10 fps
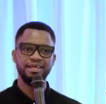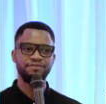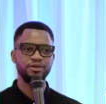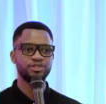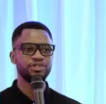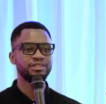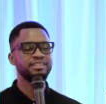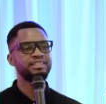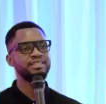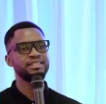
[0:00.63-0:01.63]
If you
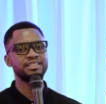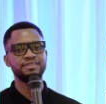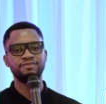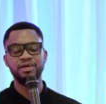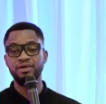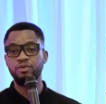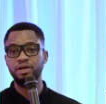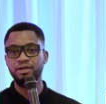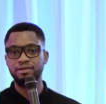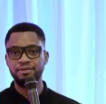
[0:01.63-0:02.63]
study Genesis very
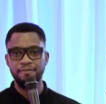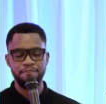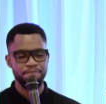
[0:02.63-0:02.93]
well,